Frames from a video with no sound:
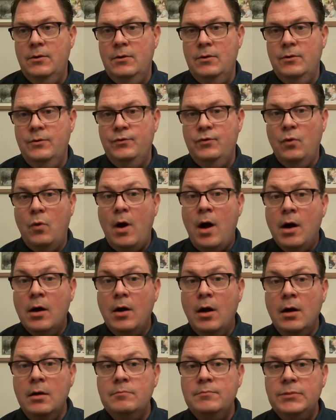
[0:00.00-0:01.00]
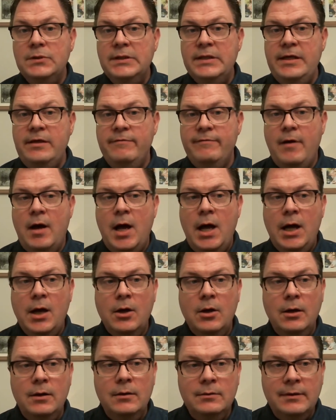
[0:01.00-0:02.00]
So our unbelief,
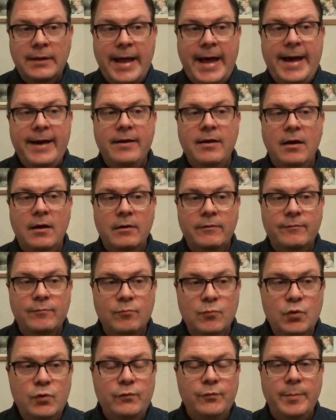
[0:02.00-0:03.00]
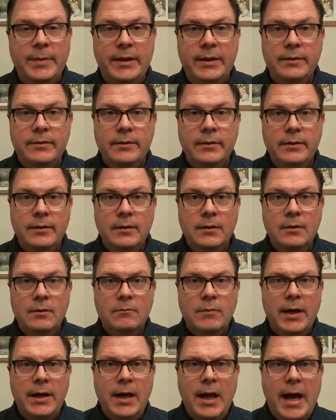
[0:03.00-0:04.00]
our lack of movement,
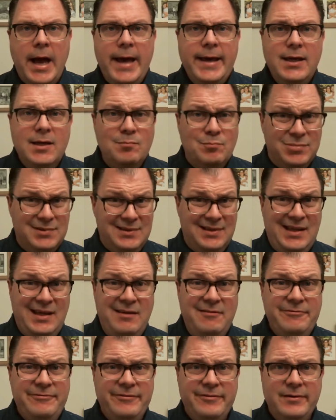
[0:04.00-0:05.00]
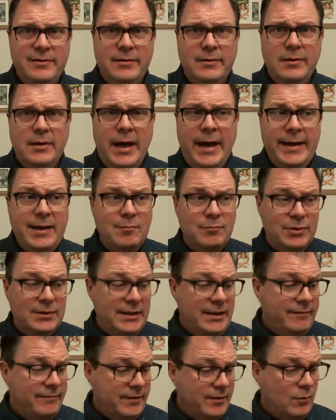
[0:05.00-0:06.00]
right? I can believe
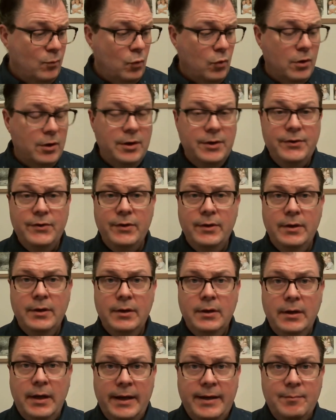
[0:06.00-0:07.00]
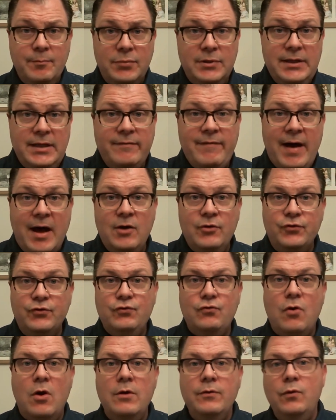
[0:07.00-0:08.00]
in the Word. I can believe how
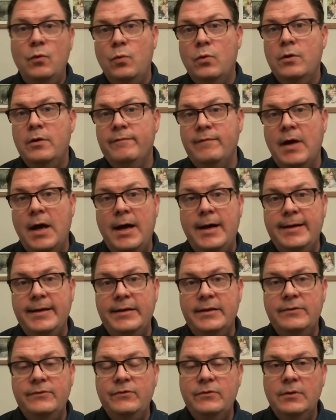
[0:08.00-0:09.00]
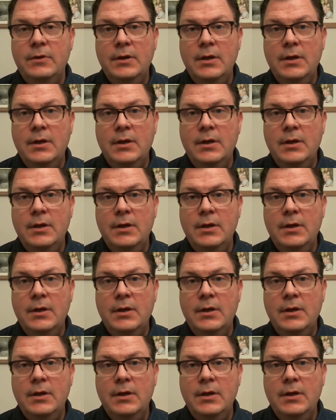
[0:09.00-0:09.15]
strong the Word of God is.